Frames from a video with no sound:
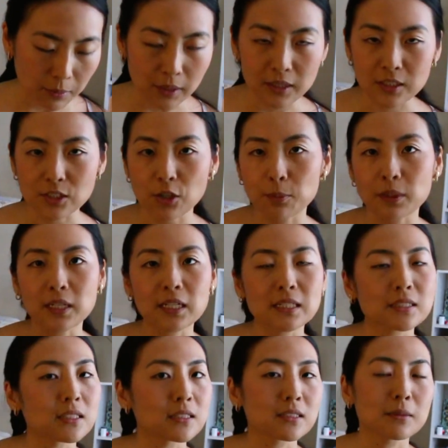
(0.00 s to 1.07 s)
but the
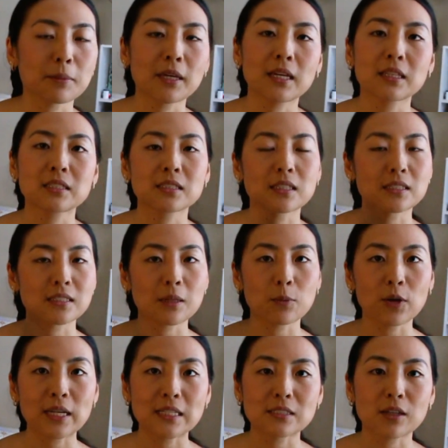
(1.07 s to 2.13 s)
soapiness dissipates the same
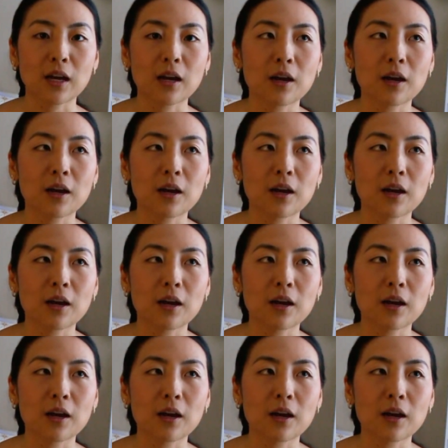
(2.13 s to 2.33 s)
way as